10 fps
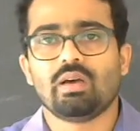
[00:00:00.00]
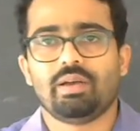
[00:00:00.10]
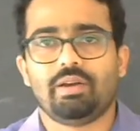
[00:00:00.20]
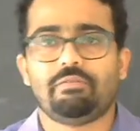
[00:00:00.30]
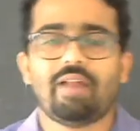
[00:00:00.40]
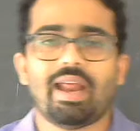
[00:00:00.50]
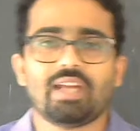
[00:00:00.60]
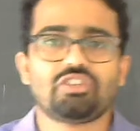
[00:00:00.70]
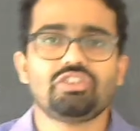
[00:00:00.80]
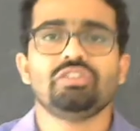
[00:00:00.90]

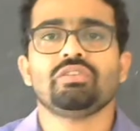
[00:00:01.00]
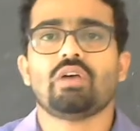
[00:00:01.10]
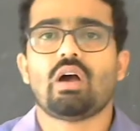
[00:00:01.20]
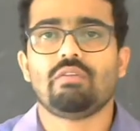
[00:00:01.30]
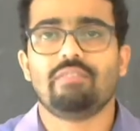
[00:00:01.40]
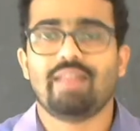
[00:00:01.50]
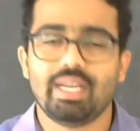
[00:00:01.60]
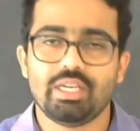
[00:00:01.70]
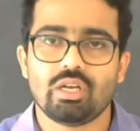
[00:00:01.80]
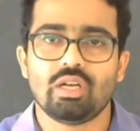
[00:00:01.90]
refraction of
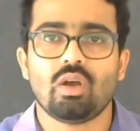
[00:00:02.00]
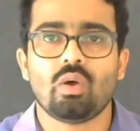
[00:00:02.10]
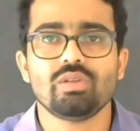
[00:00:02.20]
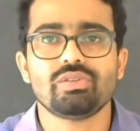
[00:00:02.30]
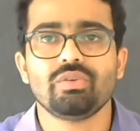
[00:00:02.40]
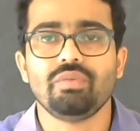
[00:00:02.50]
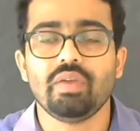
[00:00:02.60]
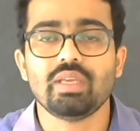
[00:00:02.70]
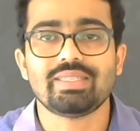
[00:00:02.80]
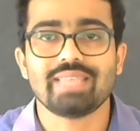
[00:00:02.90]
light, and also
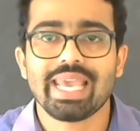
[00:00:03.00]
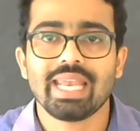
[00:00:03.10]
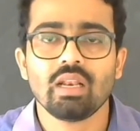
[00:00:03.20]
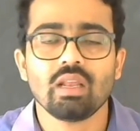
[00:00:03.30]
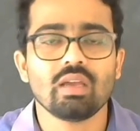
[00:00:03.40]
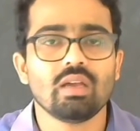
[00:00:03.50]
we see